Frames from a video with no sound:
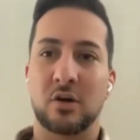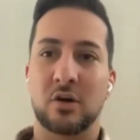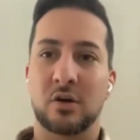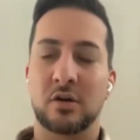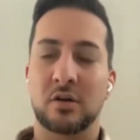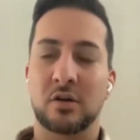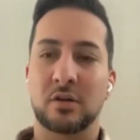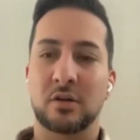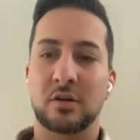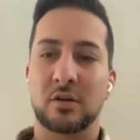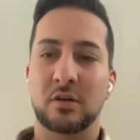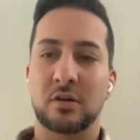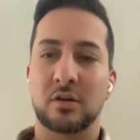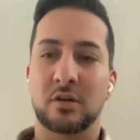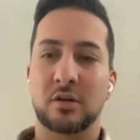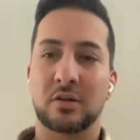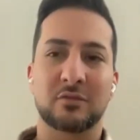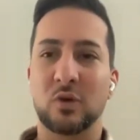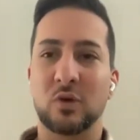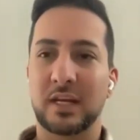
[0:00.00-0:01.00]
And
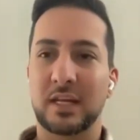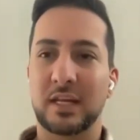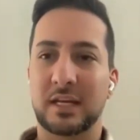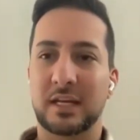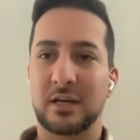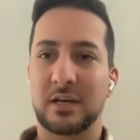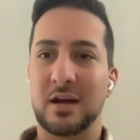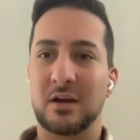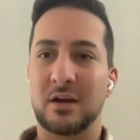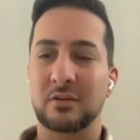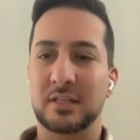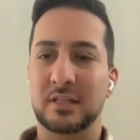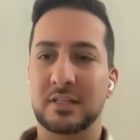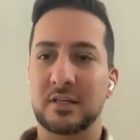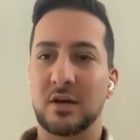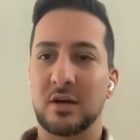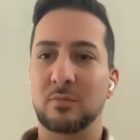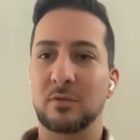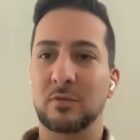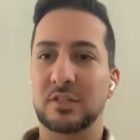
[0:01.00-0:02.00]
I was planning
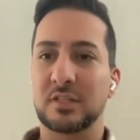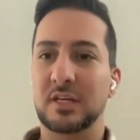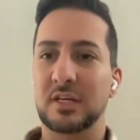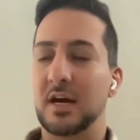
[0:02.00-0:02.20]
on